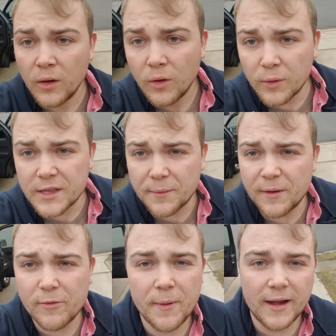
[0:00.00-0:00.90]
What's up,
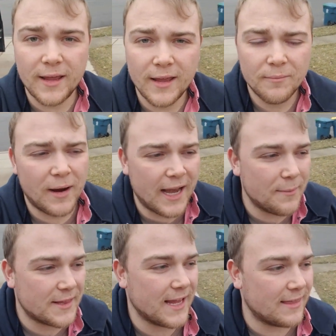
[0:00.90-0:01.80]
everybody? My name
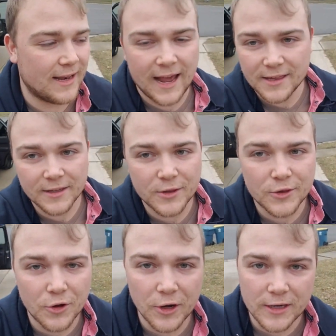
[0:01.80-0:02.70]
is Nathan Haston. It's
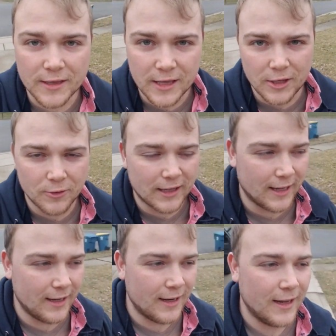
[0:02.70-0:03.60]
so good to see you
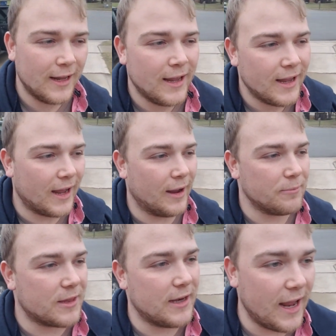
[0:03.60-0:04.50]
again.
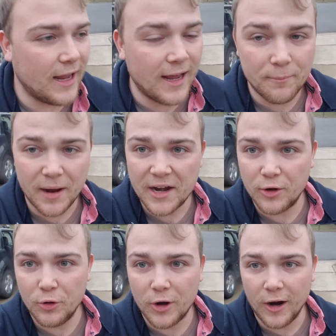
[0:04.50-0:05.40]
Today, I'm buying a
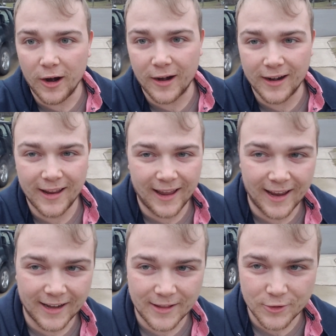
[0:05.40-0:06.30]
new car.
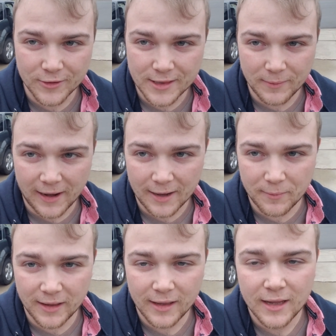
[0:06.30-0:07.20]
And as you can see behind
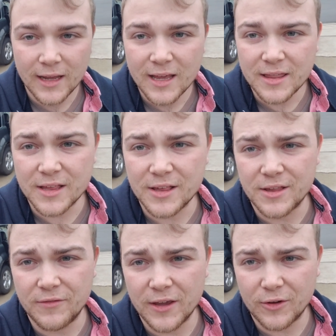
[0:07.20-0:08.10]
me, this is
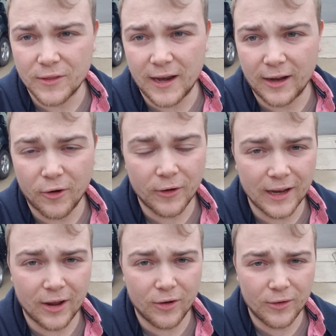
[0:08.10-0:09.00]
the vehicle that I
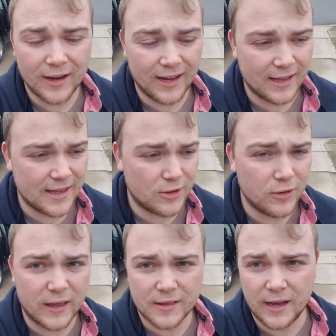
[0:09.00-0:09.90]
currently own. It's a
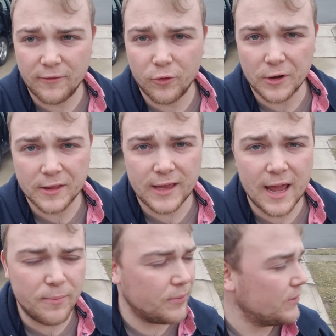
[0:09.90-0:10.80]
2008 Ford Escape.